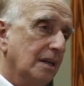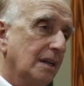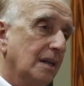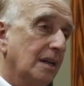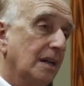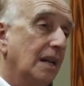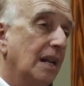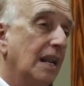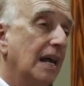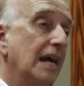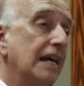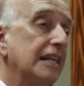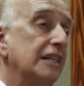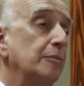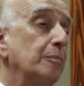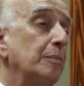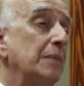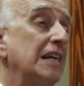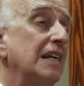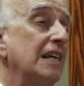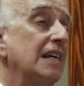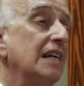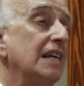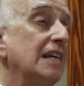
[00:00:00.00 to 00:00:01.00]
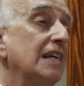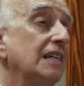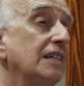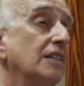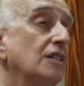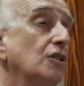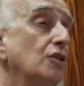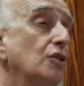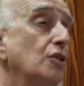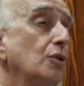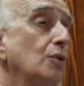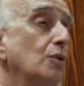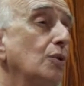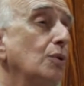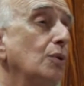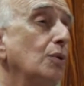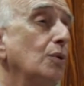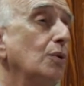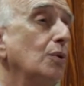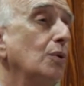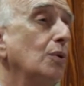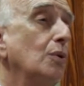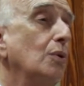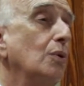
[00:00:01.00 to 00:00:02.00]
"Let me in,
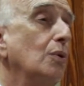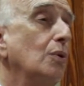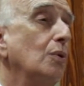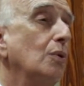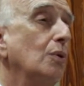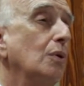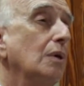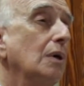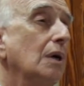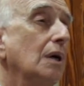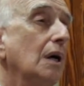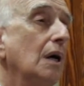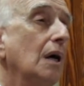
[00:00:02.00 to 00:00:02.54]
do.